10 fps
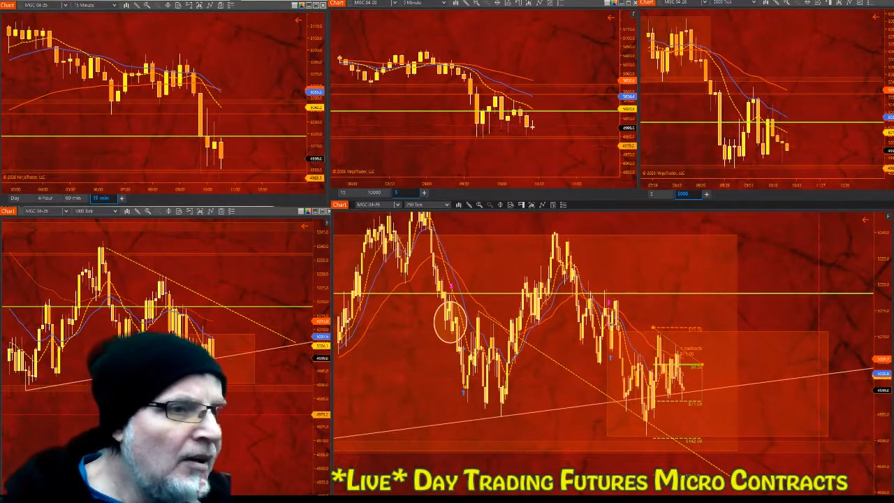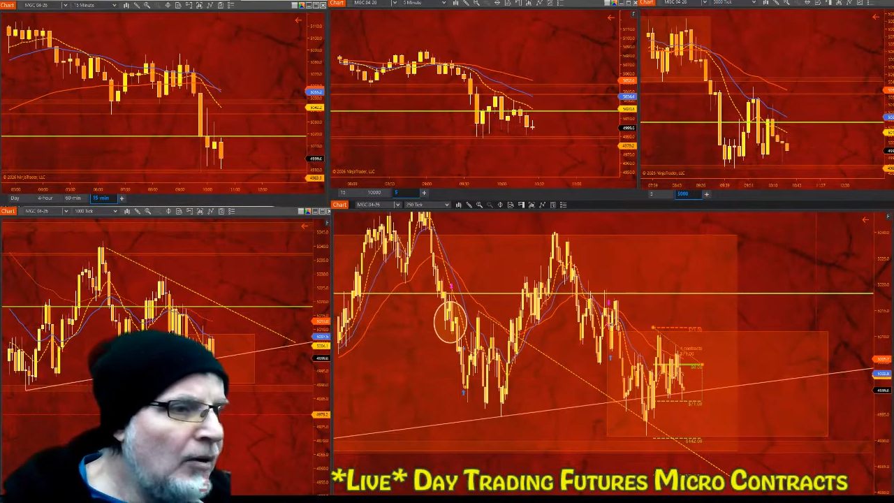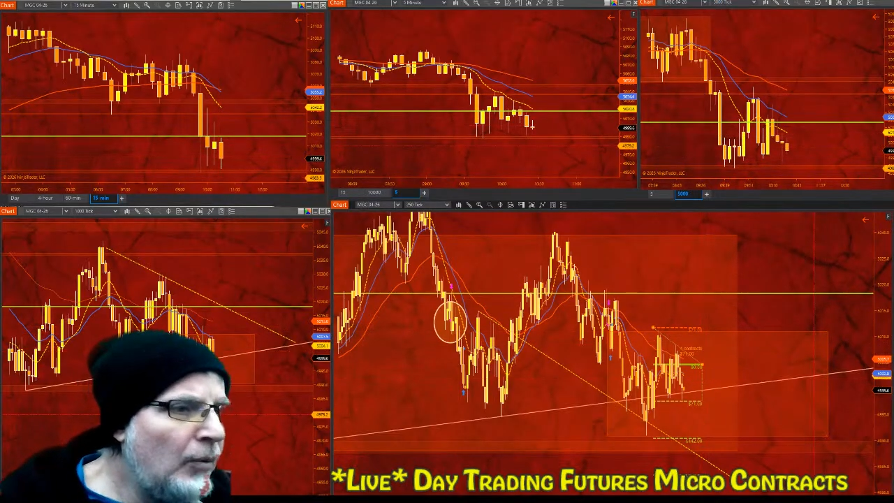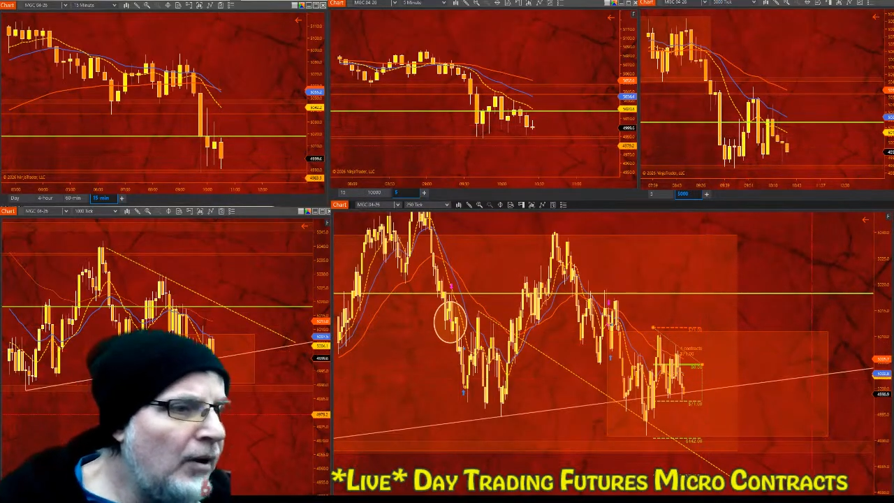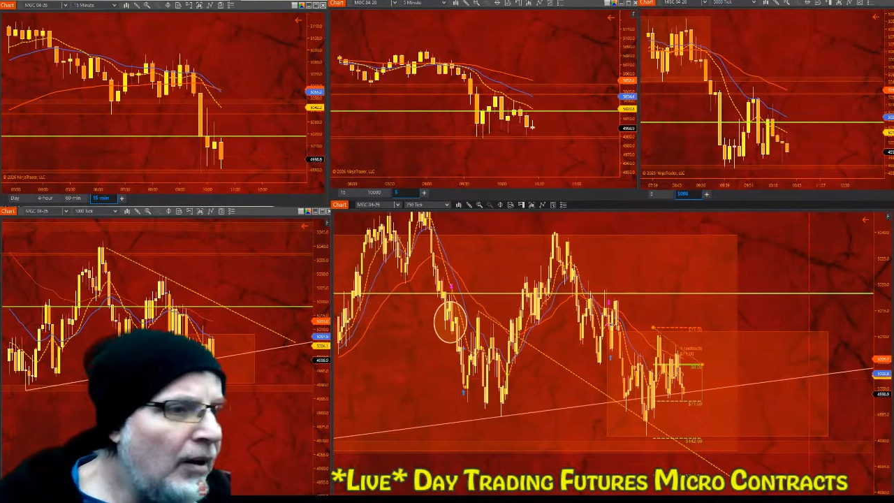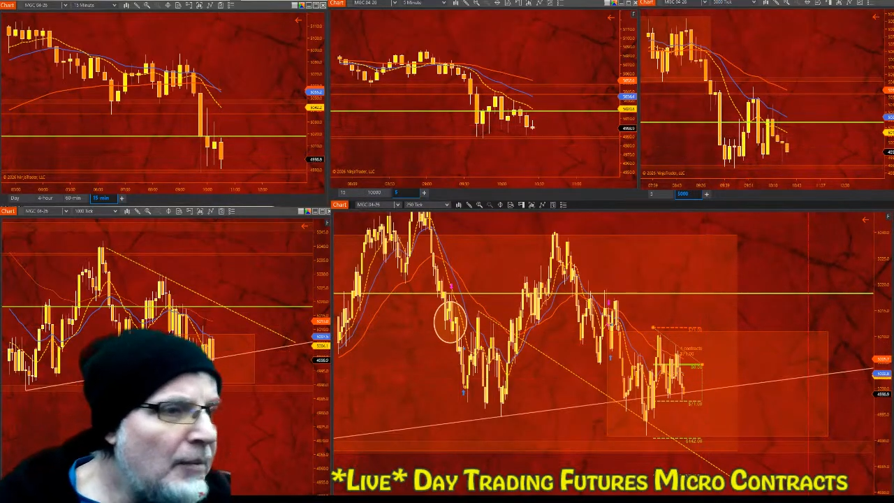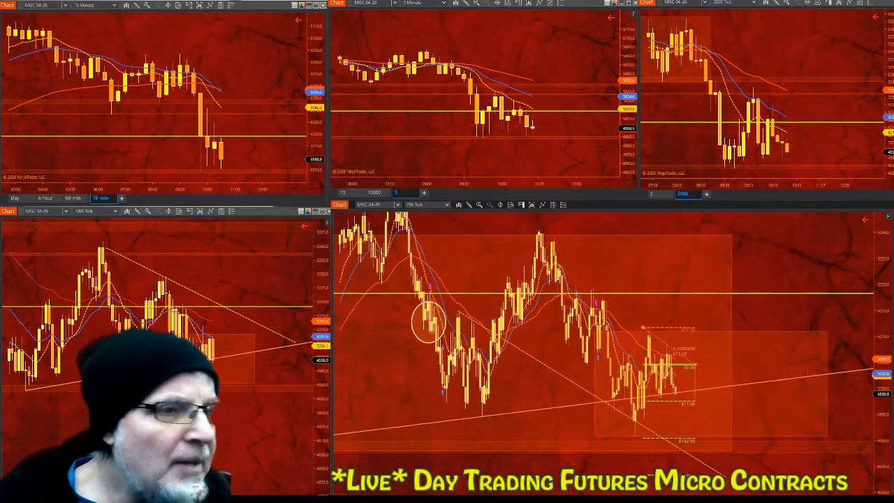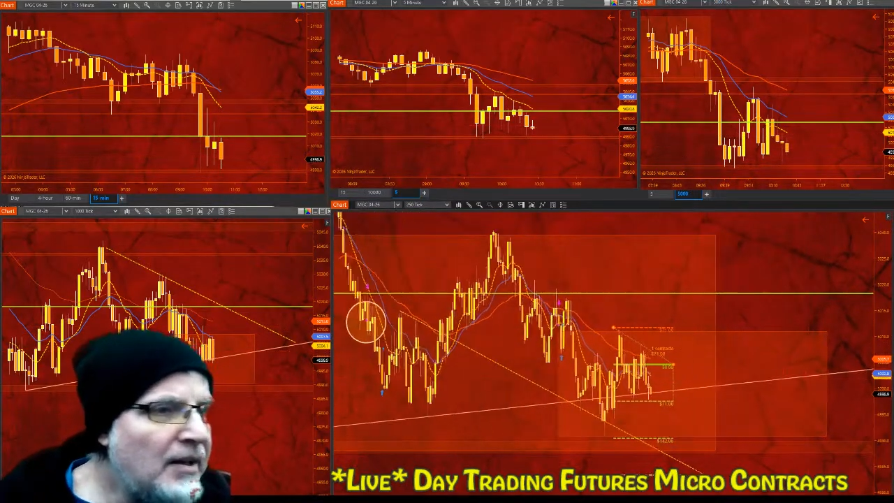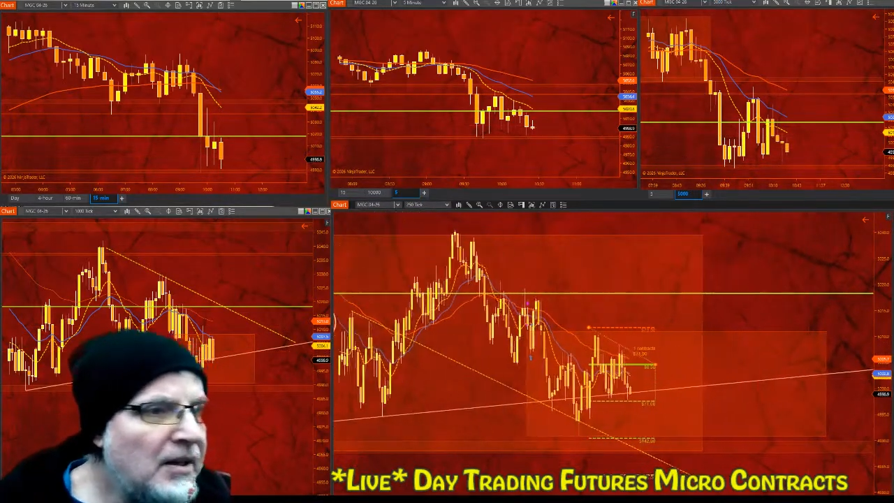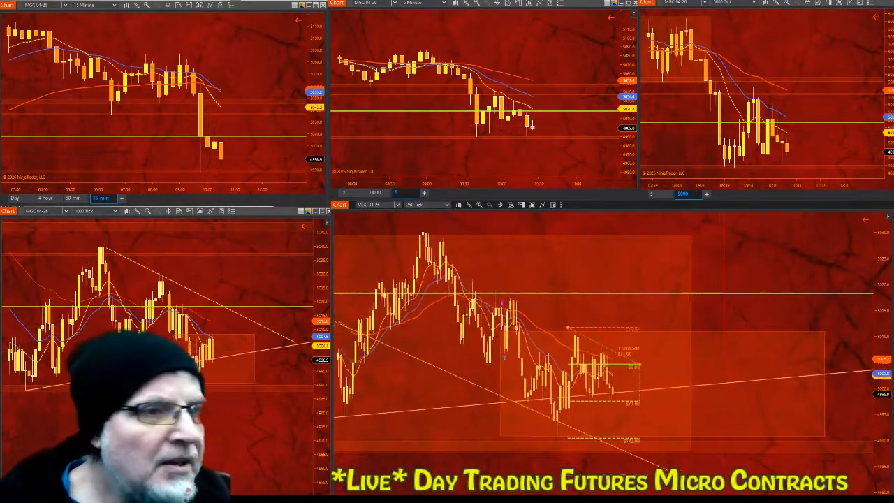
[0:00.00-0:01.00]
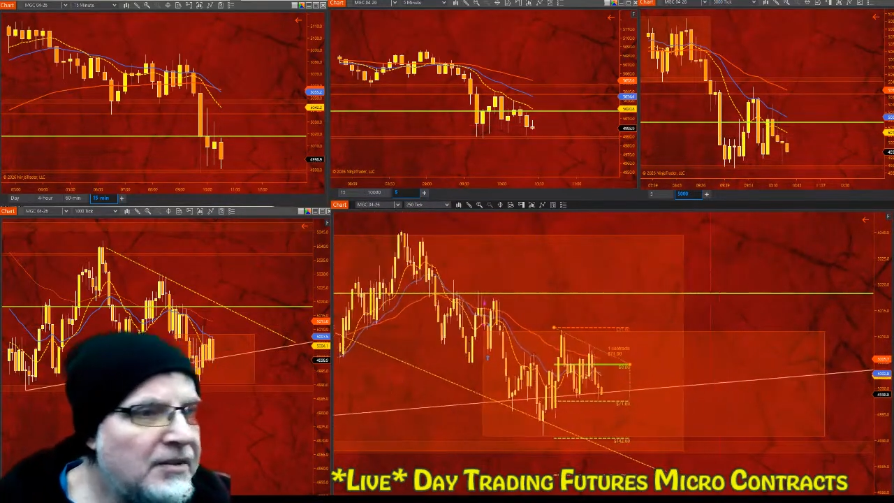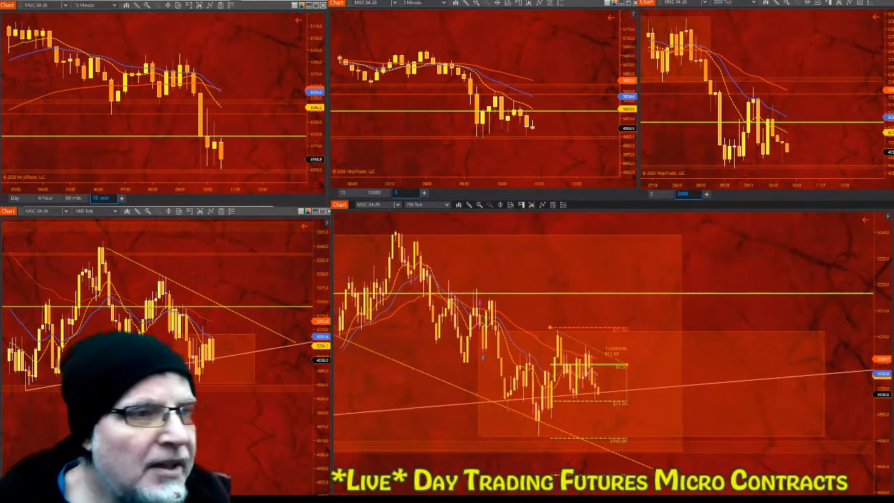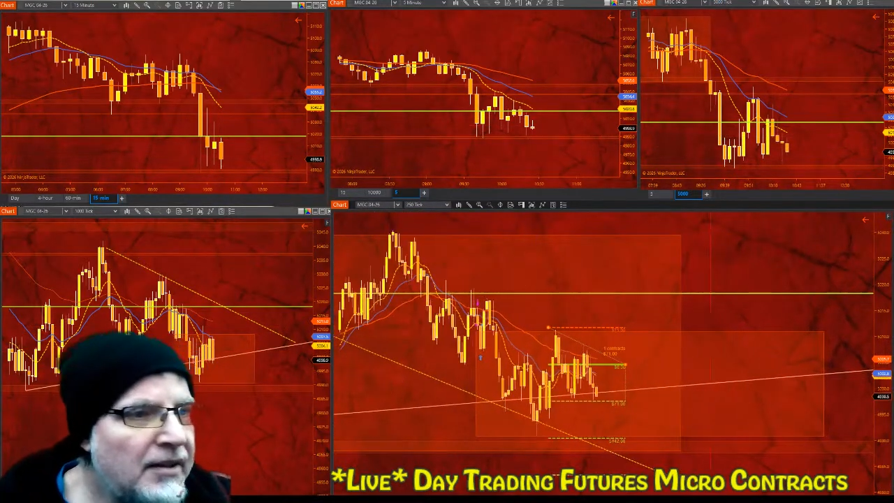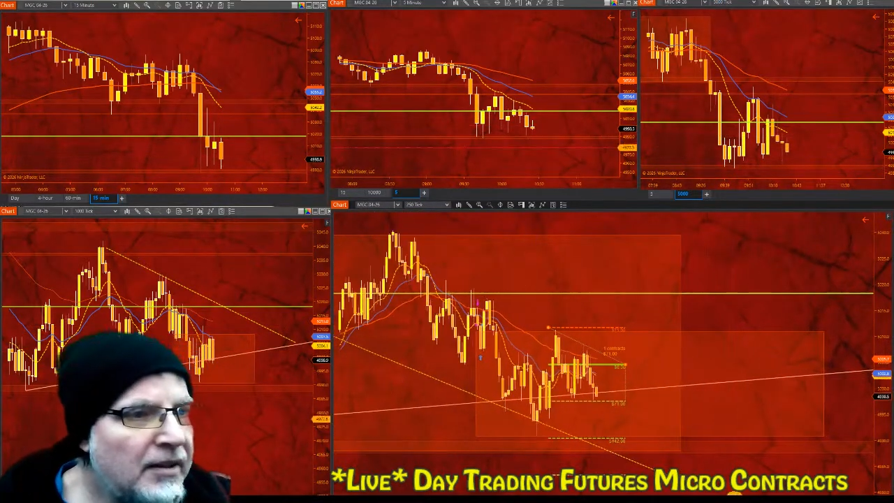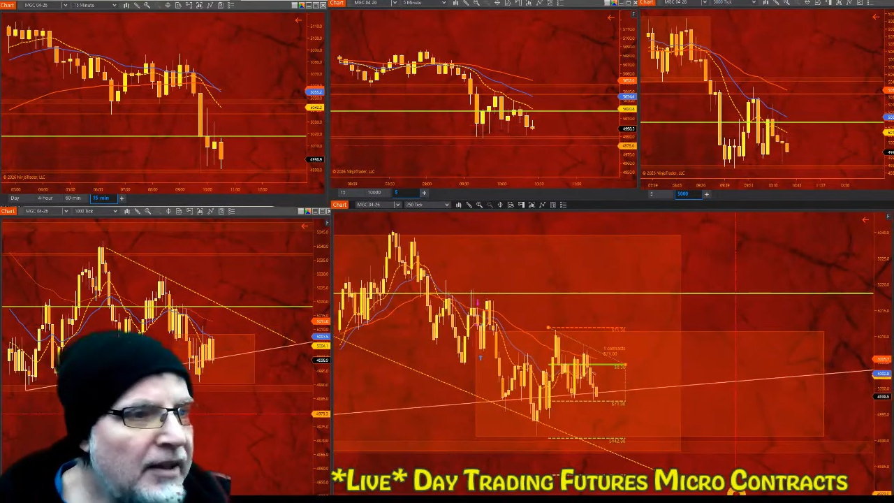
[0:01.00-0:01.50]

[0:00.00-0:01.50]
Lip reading: Well, I mean, technically